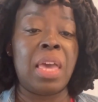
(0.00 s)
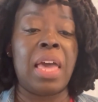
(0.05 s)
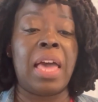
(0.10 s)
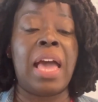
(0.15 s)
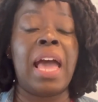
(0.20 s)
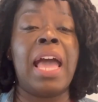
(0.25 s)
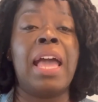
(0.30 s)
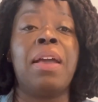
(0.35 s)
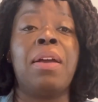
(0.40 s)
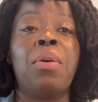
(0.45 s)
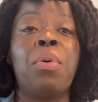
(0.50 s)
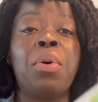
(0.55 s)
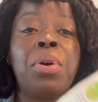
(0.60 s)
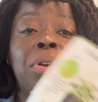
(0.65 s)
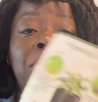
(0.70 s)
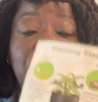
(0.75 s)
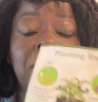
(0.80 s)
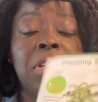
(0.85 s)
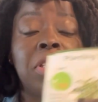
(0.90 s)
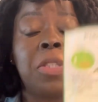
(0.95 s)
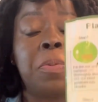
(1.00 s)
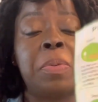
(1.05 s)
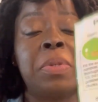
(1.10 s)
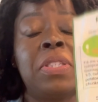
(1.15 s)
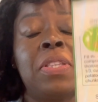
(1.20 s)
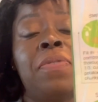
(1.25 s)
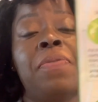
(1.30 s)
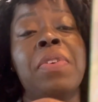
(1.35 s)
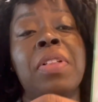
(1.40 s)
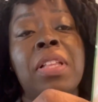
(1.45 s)
I ordered these
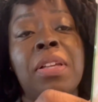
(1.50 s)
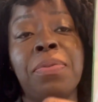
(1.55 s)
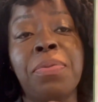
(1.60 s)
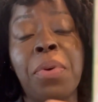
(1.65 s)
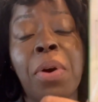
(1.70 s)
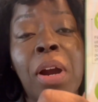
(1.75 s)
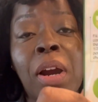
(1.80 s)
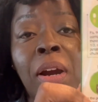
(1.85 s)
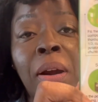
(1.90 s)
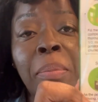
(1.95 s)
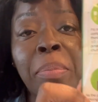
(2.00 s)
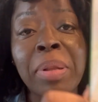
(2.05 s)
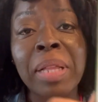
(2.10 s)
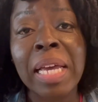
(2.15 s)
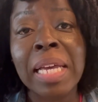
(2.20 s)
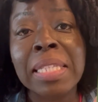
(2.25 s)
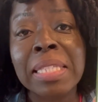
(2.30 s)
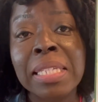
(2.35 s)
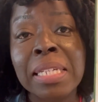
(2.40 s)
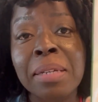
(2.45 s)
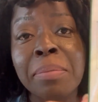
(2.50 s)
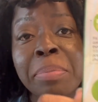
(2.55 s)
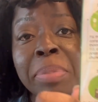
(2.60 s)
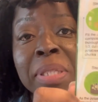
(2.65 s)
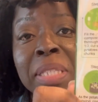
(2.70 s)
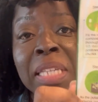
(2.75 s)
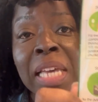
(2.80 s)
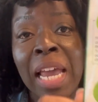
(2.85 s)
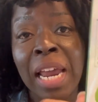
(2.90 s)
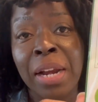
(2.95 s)
specifically for planting
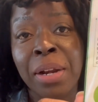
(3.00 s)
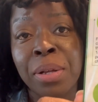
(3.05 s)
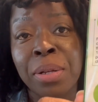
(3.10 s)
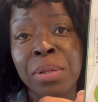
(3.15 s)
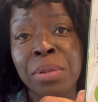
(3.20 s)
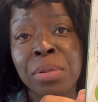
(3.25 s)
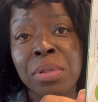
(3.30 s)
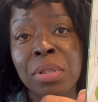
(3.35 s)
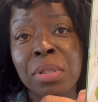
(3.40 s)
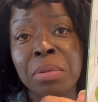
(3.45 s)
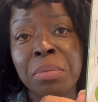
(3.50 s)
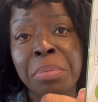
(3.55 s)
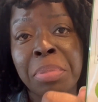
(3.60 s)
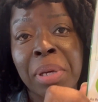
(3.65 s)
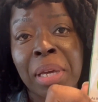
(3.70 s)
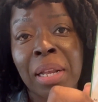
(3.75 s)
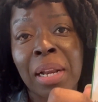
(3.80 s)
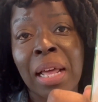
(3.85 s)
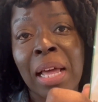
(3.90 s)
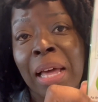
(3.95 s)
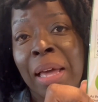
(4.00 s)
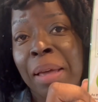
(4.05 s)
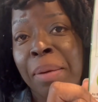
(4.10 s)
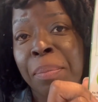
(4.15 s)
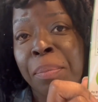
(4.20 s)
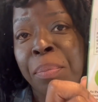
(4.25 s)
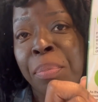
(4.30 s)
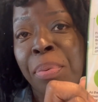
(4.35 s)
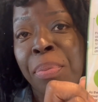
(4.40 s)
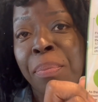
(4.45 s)
potatoes, but
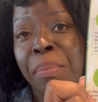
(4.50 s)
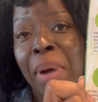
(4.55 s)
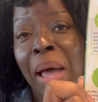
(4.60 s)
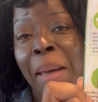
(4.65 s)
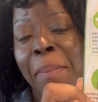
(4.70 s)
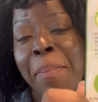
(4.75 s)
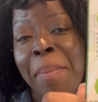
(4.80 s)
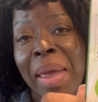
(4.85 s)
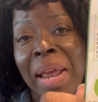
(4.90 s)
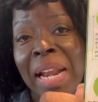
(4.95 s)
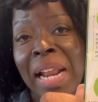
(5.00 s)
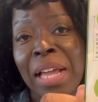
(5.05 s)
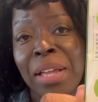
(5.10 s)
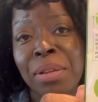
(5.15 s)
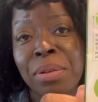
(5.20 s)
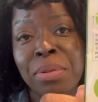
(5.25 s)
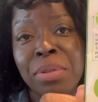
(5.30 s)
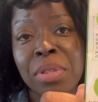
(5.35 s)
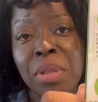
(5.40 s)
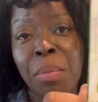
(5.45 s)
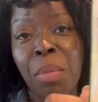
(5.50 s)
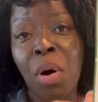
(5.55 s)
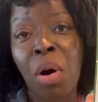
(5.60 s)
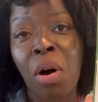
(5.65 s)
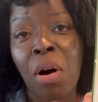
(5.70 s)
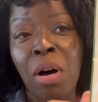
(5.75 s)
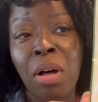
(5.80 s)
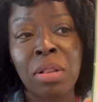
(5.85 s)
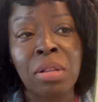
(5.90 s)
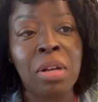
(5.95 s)
I may not use them
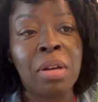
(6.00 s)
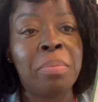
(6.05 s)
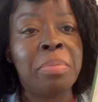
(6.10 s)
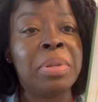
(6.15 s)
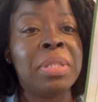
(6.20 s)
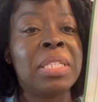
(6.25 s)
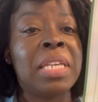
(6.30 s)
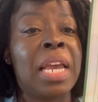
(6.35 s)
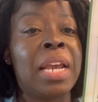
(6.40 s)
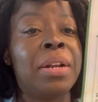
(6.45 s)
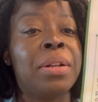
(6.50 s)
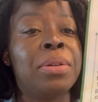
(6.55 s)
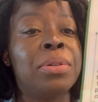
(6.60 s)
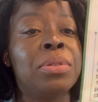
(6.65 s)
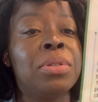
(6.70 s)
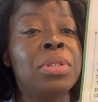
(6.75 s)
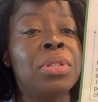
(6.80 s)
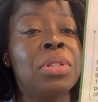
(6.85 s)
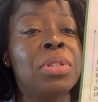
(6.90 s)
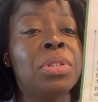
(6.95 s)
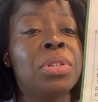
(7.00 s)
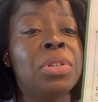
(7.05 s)
all on potatoes.